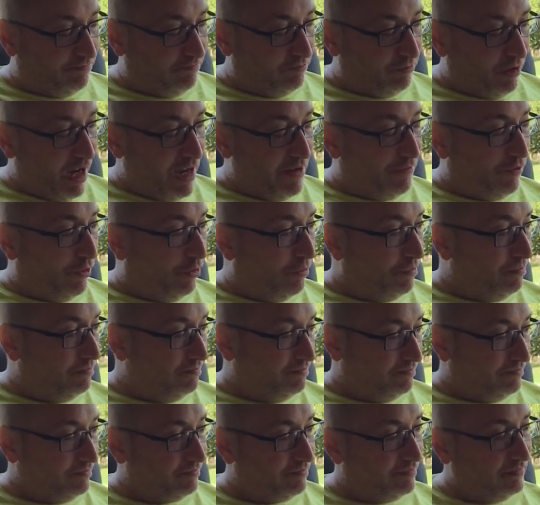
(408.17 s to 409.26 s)
rifle,
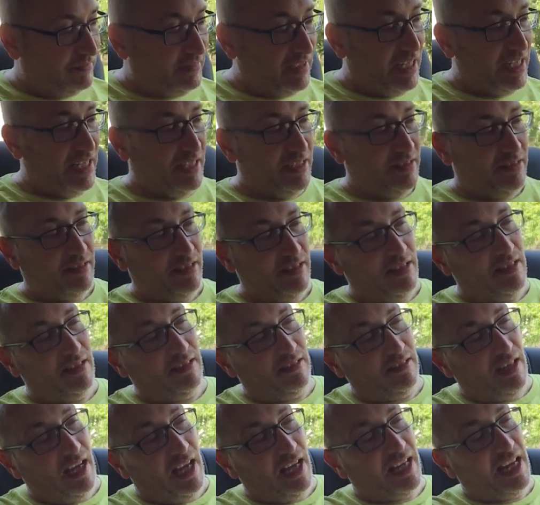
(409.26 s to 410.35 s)
and
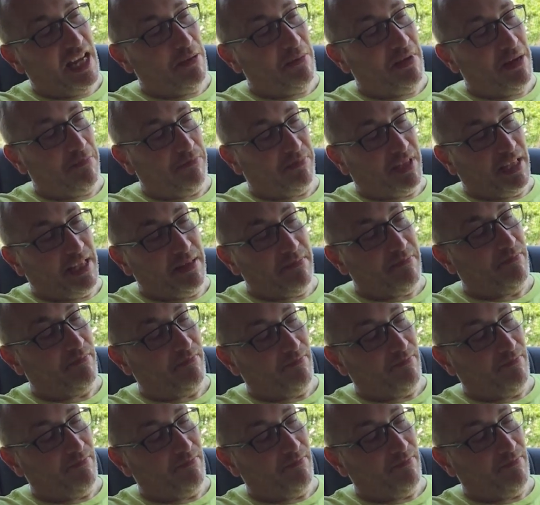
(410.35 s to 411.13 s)
I am empty.